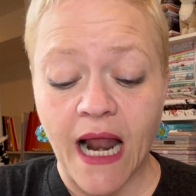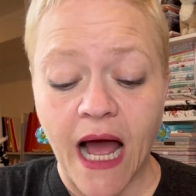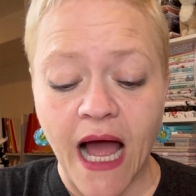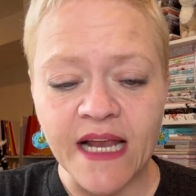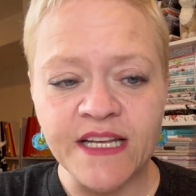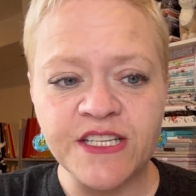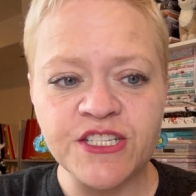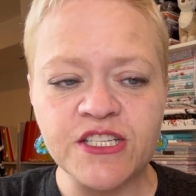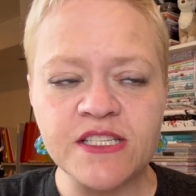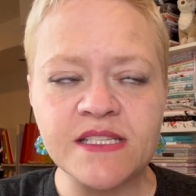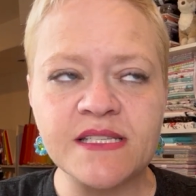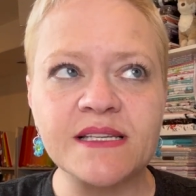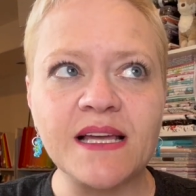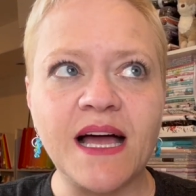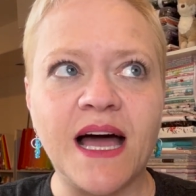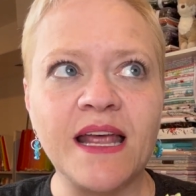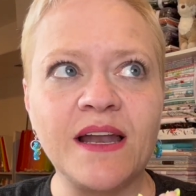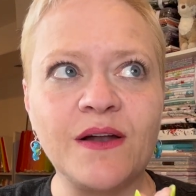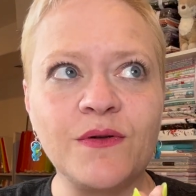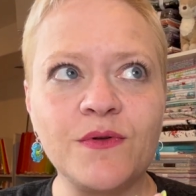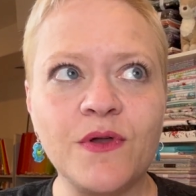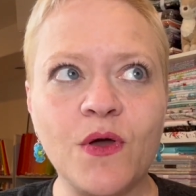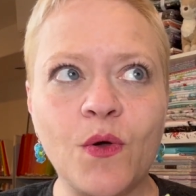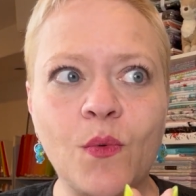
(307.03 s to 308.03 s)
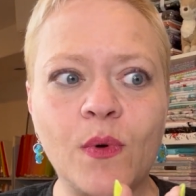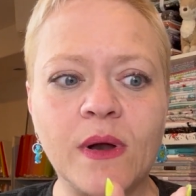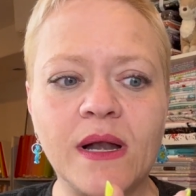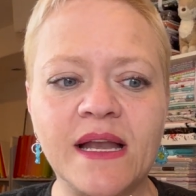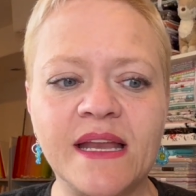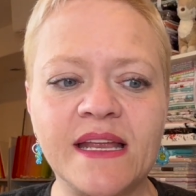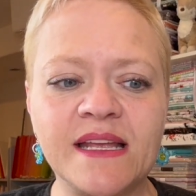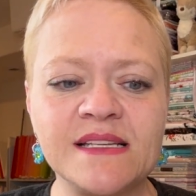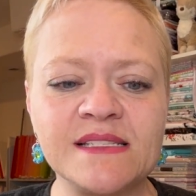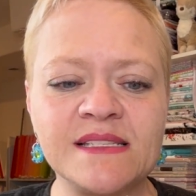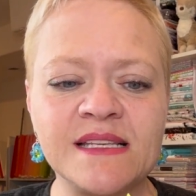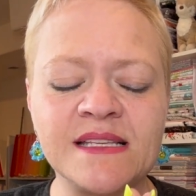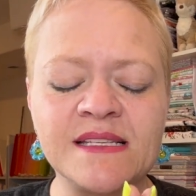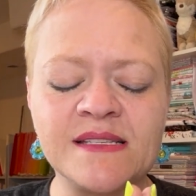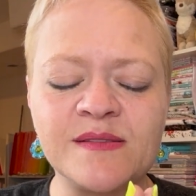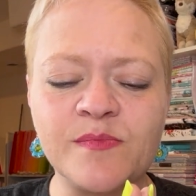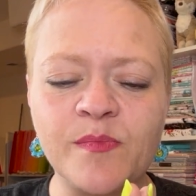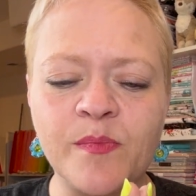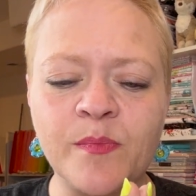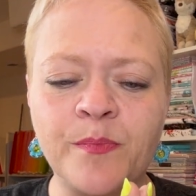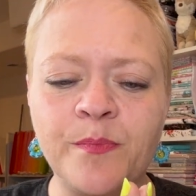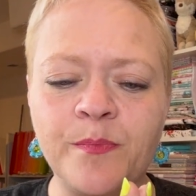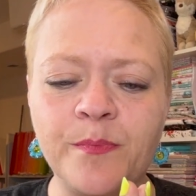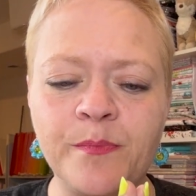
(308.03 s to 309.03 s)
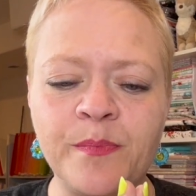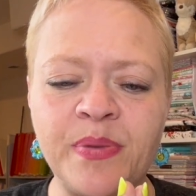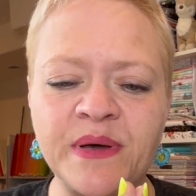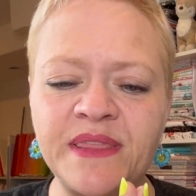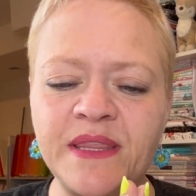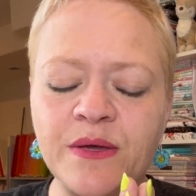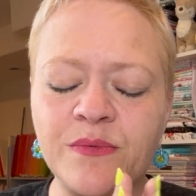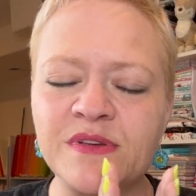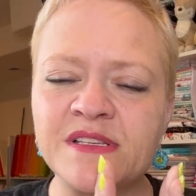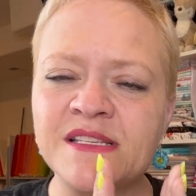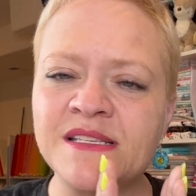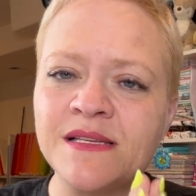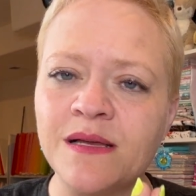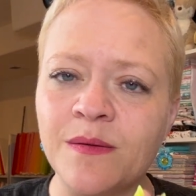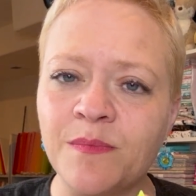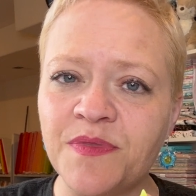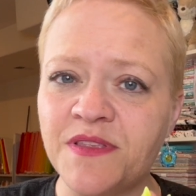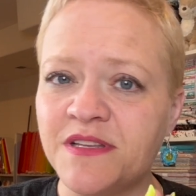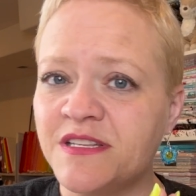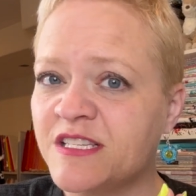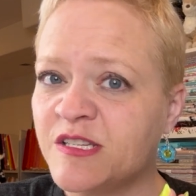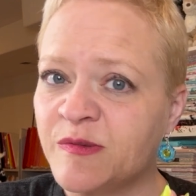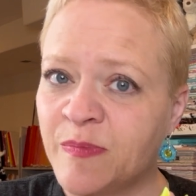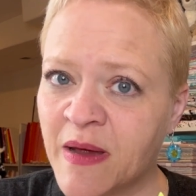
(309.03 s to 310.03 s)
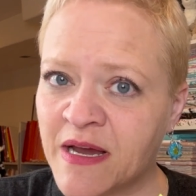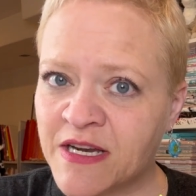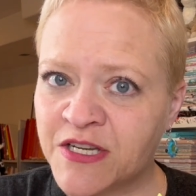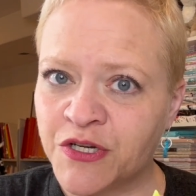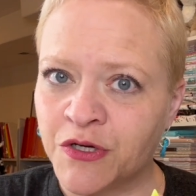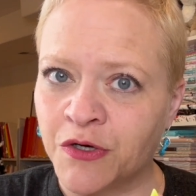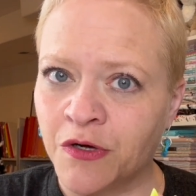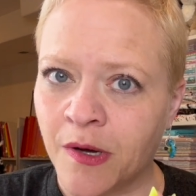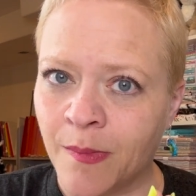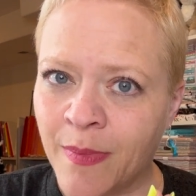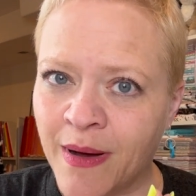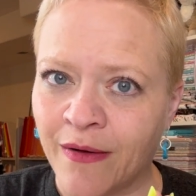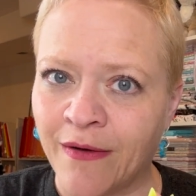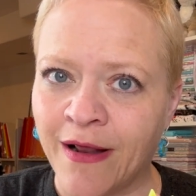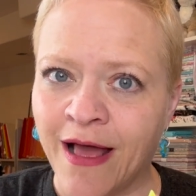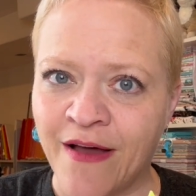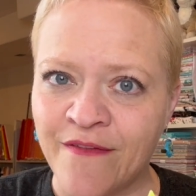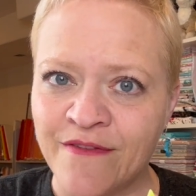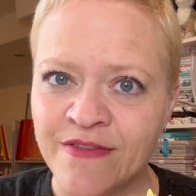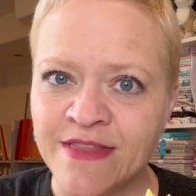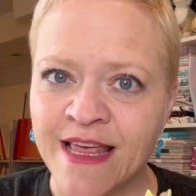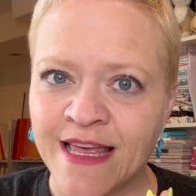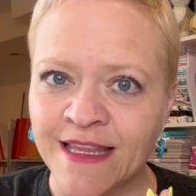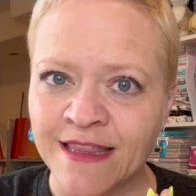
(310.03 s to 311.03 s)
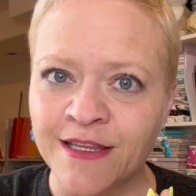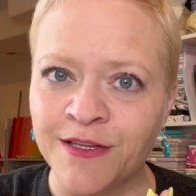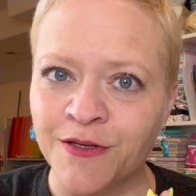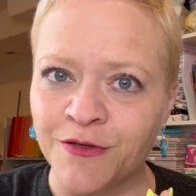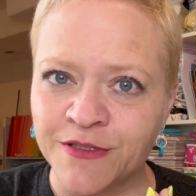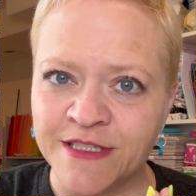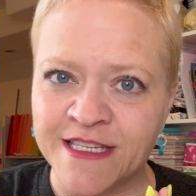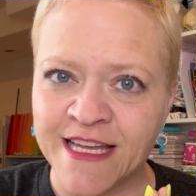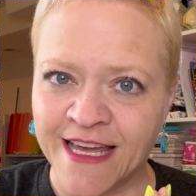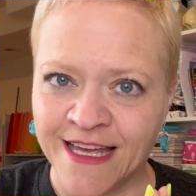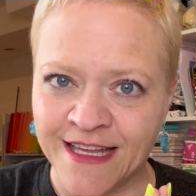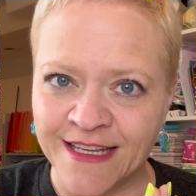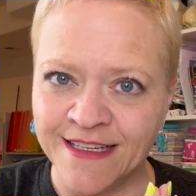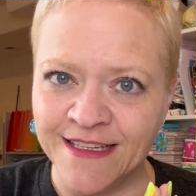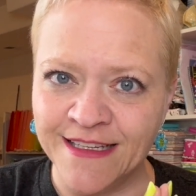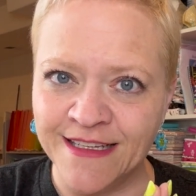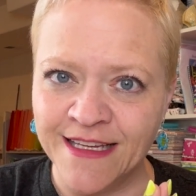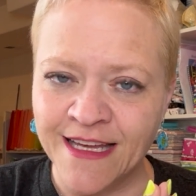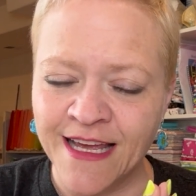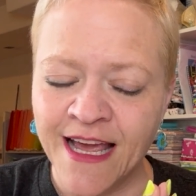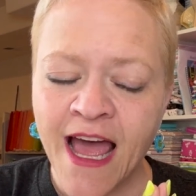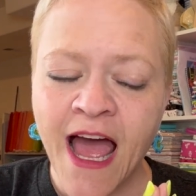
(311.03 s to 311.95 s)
I don't know what it is, but there was something special about having that little tin.